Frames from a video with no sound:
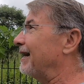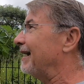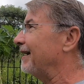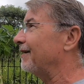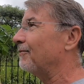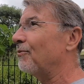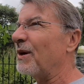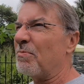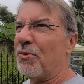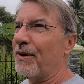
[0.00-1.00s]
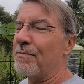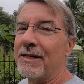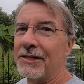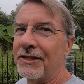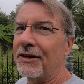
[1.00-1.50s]
here, we pretty
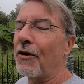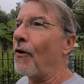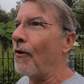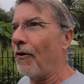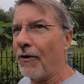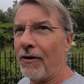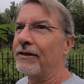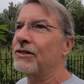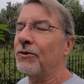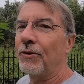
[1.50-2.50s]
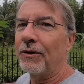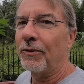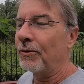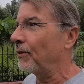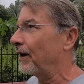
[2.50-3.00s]
much took all the
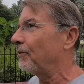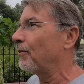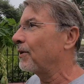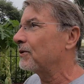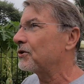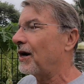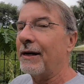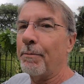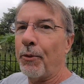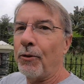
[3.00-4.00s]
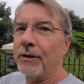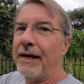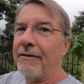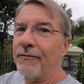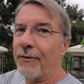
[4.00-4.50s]
soil away when we were trying to pull it
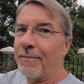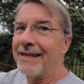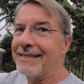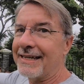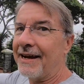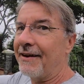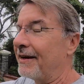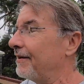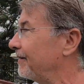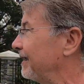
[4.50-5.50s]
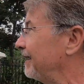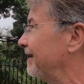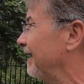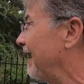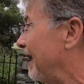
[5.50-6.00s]
out from this area over
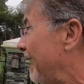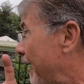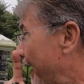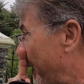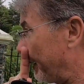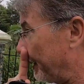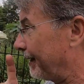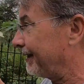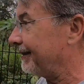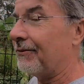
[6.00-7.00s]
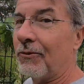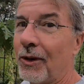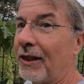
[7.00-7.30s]
here, and we